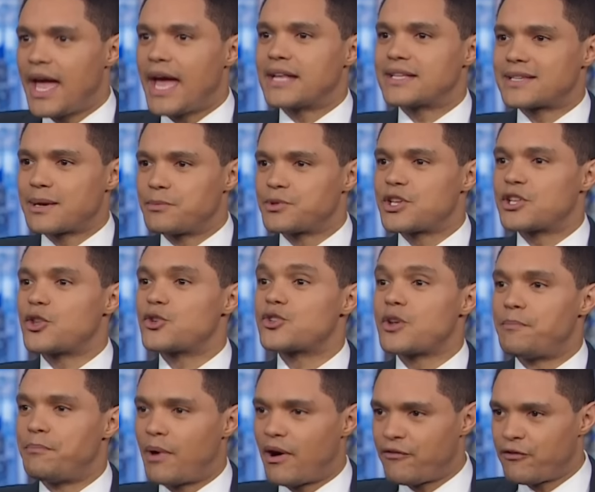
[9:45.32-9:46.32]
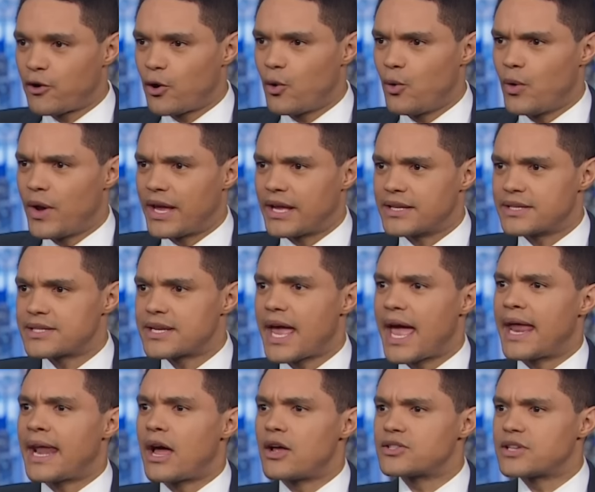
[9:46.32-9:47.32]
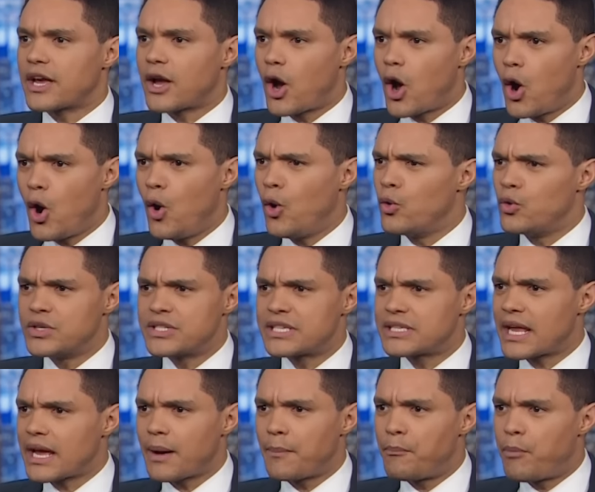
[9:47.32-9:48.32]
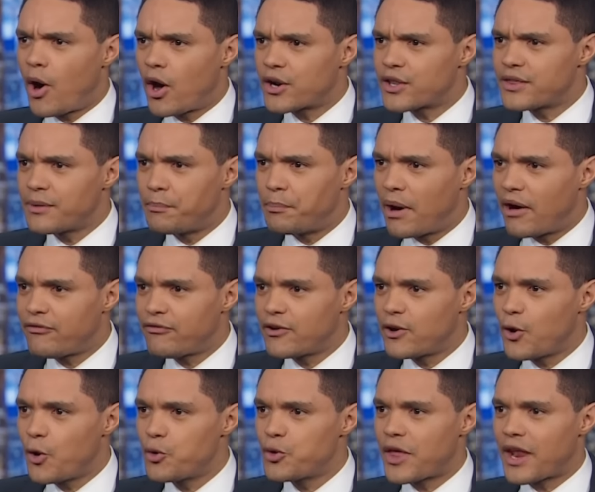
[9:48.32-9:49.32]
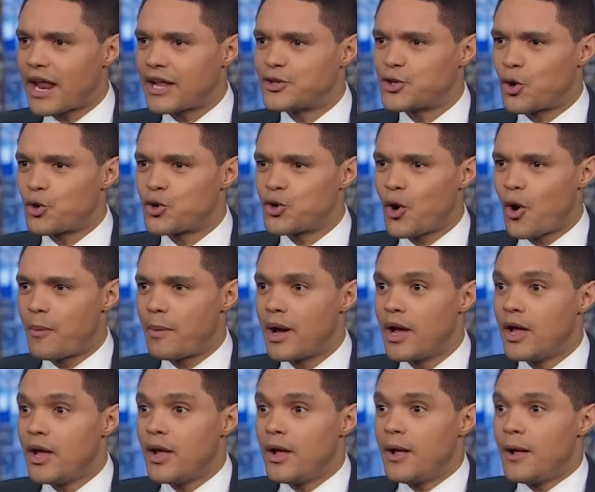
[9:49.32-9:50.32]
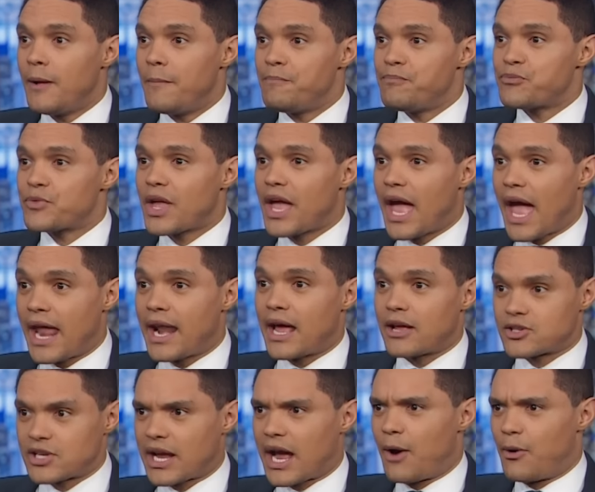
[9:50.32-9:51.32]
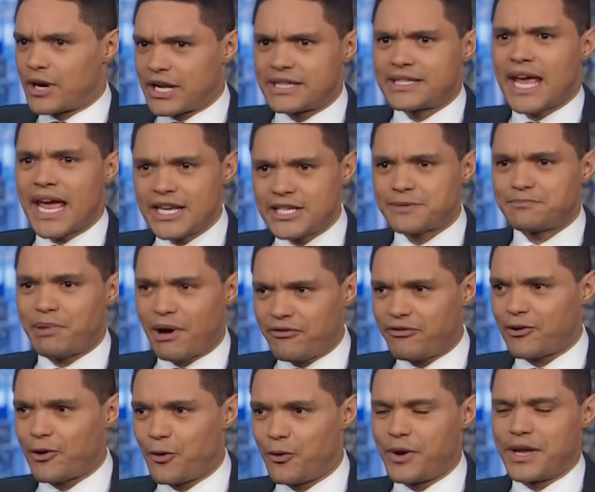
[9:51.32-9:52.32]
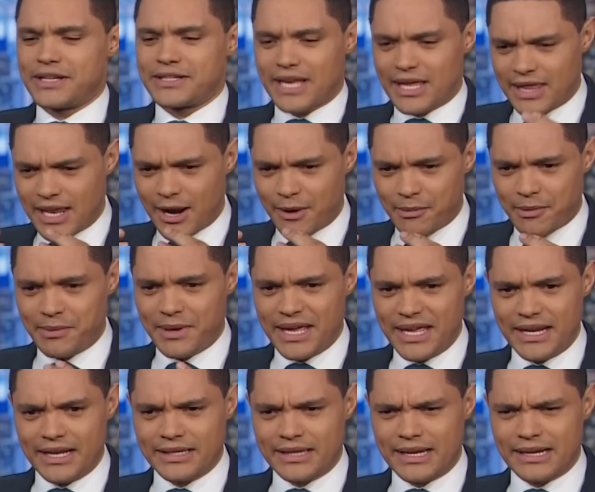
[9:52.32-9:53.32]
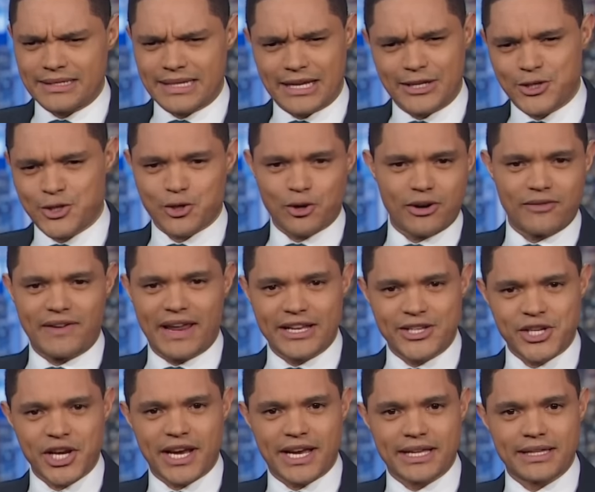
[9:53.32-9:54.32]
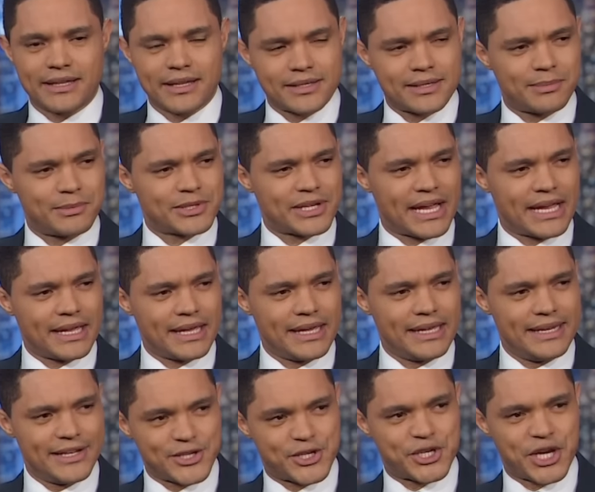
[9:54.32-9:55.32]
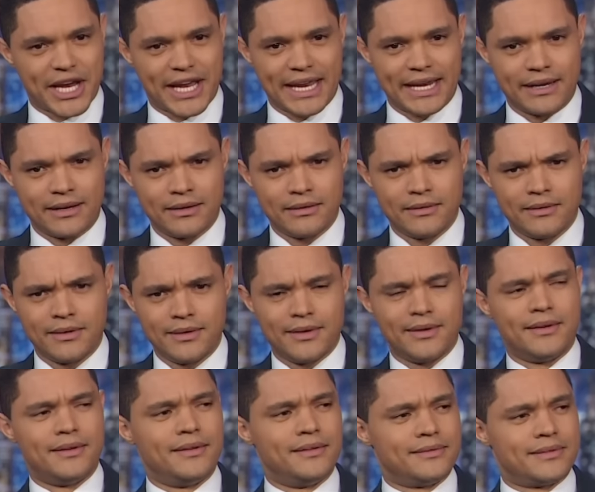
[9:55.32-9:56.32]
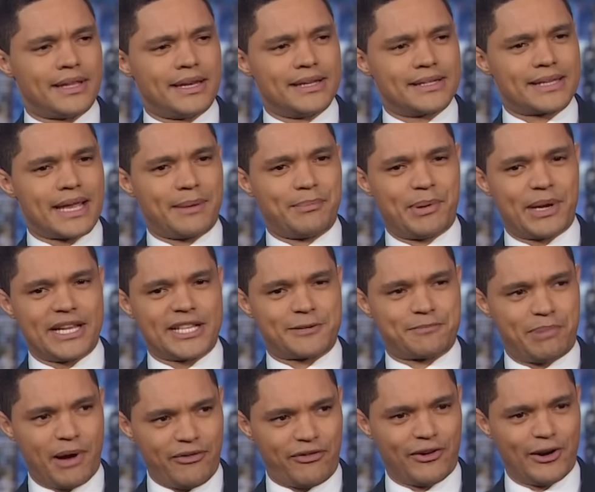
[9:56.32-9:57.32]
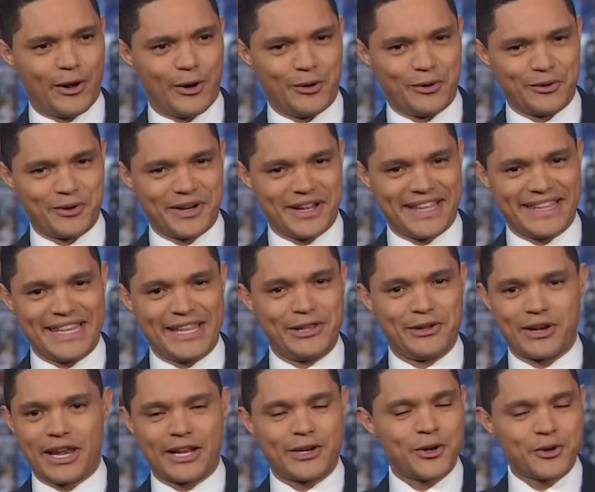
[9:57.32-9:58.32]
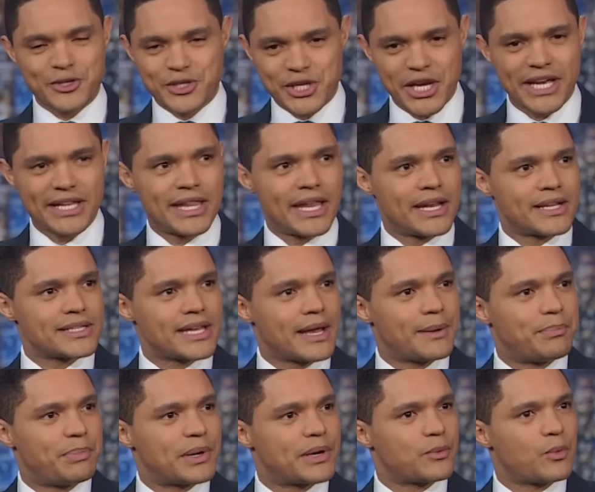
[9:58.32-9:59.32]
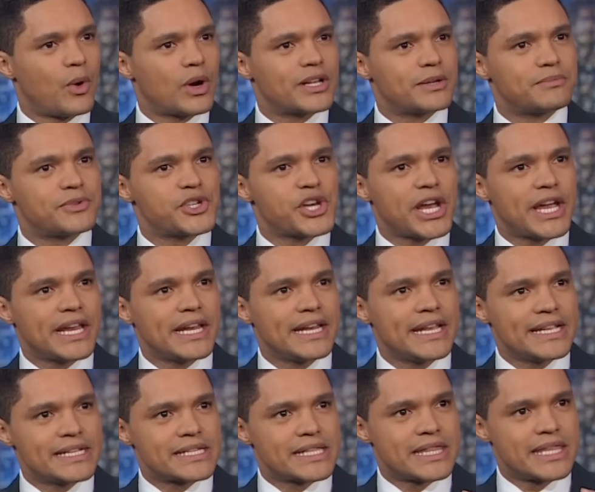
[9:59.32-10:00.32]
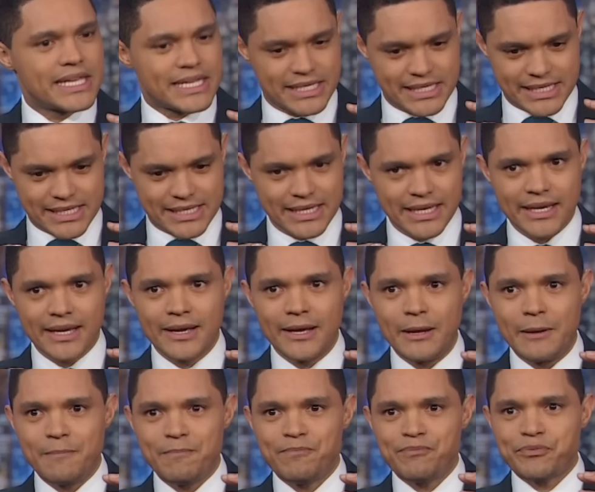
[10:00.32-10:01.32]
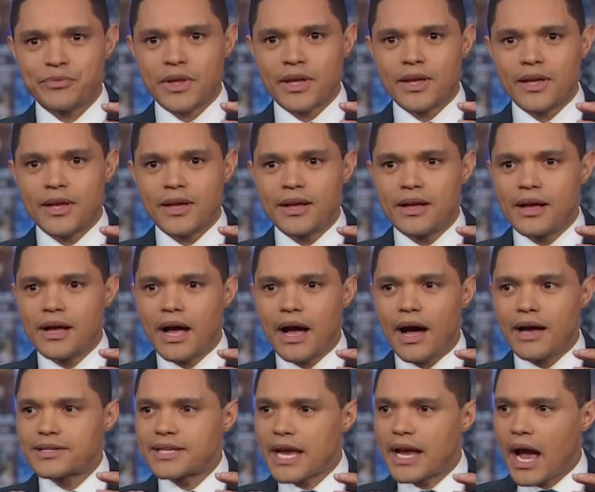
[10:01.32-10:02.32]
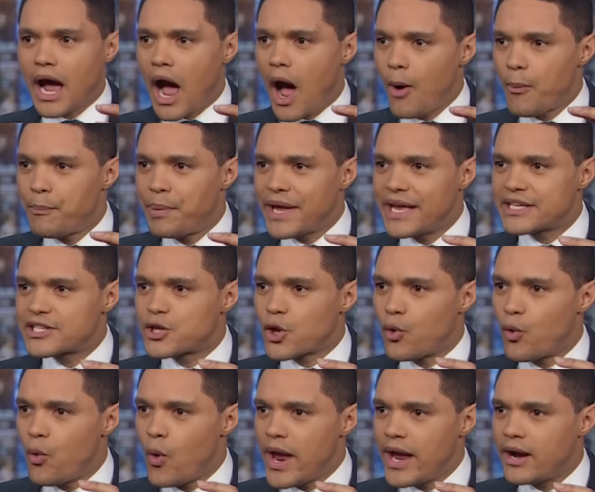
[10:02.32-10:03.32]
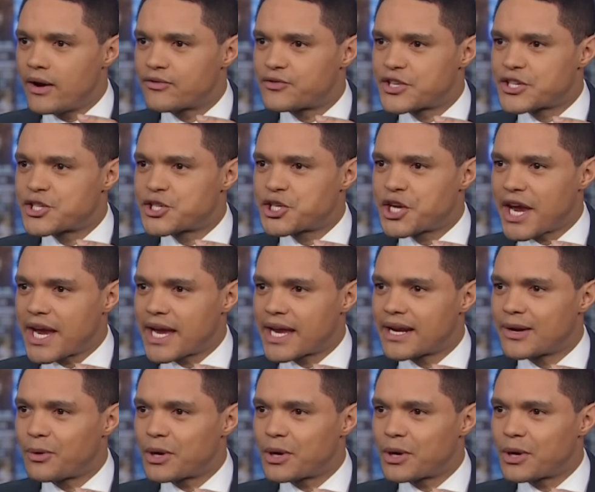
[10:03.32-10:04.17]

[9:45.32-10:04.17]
And someone said, those are buffalo wings. And I was like, oh, is this like a part of the buffalo that I don't know? And I was like, I want to taste buffalo wings. And then I remember eating it, and then I was like, it's sort of like chicken. And someone was like, it is chicken. And I was like, but it's buffalo. And then they were like, no, it's chicken. And then I was like, but what chicken is this? I was like, how big is the wing of this chicken?